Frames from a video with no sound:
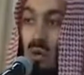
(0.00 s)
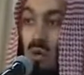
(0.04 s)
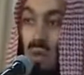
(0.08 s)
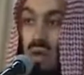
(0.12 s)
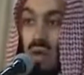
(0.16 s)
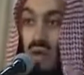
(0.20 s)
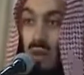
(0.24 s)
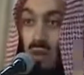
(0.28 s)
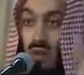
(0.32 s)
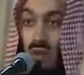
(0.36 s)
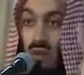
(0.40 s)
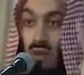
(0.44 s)
to
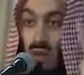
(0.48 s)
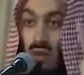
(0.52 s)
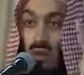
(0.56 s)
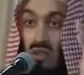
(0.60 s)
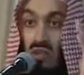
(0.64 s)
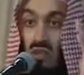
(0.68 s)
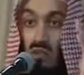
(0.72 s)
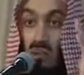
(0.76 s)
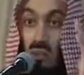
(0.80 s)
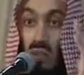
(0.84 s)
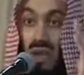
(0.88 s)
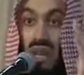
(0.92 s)
open our
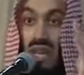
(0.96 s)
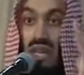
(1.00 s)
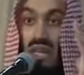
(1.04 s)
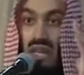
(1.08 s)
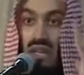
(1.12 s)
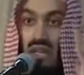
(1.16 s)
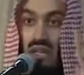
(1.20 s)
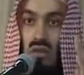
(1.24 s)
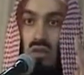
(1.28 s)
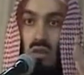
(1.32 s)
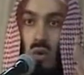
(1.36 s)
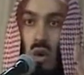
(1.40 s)
doors of
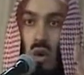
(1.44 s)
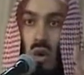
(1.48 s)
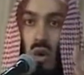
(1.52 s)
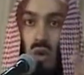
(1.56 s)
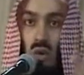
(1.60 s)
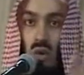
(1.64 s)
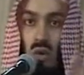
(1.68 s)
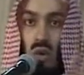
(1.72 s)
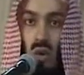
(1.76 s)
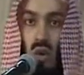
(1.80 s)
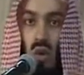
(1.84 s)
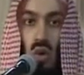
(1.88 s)
planning.
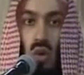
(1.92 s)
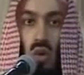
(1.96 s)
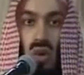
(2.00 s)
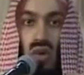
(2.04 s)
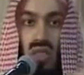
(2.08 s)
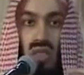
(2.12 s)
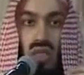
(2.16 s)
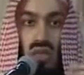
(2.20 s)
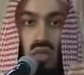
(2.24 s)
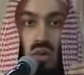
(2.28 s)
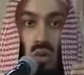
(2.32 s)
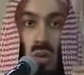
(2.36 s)
Don't
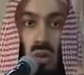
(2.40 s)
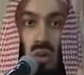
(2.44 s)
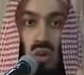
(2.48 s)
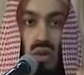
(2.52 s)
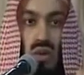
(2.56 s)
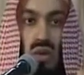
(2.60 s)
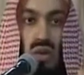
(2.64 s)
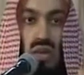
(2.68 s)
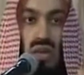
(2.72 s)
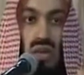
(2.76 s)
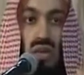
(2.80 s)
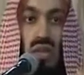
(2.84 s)
always
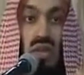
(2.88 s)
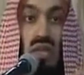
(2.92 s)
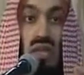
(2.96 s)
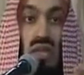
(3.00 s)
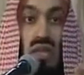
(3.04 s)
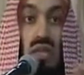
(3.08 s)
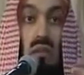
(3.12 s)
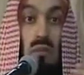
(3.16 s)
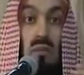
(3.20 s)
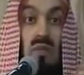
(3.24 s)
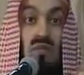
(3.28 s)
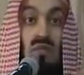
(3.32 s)
talk.
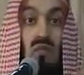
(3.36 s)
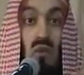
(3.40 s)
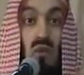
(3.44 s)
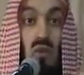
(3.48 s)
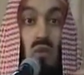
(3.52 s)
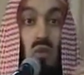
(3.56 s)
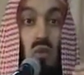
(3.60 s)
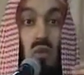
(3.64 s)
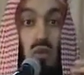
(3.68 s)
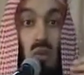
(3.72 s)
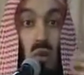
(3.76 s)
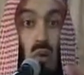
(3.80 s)
Think
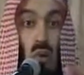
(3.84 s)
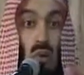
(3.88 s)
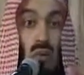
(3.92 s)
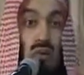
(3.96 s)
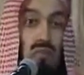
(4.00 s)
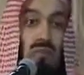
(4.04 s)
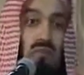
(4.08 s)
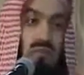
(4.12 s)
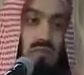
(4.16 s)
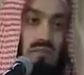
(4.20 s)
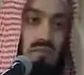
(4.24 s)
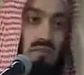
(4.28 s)
before you
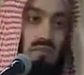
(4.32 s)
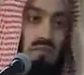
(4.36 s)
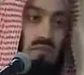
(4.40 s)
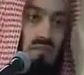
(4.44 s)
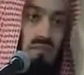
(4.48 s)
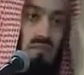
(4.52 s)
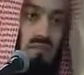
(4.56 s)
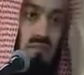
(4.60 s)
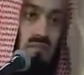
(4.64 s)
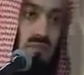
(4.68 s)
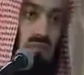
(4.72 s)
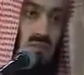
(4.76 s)
talk.
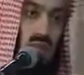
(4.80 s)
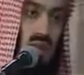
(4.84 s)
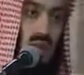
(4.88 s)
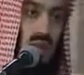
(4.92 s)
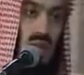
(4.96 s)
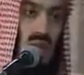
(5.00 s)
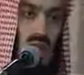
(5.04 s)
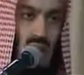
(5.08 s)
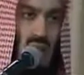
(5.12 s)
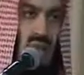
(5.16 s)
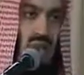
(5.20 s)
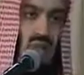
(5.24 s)

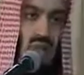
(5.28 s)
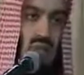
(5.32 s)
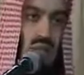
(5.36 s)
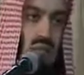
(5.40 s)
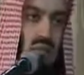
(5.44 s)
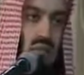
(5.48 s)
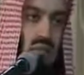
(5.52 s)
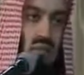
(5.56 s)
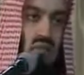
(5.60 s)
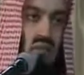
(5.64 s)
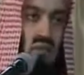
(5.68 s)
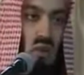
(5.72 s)

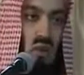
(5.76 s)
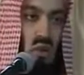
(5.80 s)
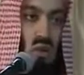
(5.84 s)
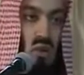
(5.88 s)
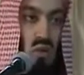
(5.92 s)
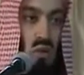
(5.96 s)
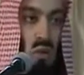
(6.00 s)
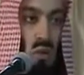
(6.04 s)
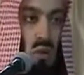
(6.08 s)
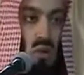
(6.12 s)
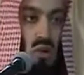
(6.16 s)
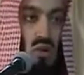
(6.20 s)

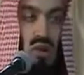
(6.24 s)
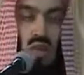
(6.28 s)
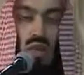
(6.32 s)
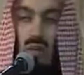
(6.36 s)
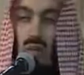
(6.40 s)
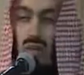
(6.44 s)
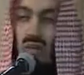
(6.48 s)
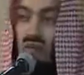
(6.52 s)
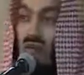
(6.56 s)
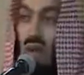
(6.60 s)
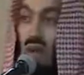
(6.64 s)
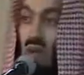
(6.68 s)

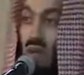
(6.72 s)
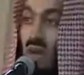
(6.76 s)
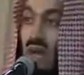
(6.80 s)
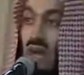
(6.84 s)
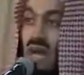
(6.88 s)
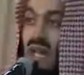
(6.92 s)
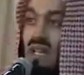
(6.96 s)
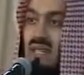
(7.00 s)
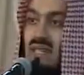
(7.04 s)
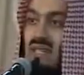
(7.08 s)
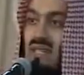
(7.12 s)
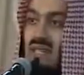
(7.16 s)
Before you
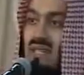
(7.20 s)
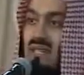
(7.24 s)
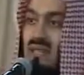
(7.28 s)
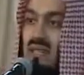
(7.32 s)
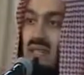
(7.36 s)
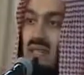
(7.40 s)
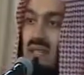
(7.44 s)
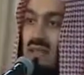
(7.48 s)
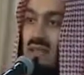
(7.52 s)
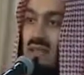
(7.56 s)
act.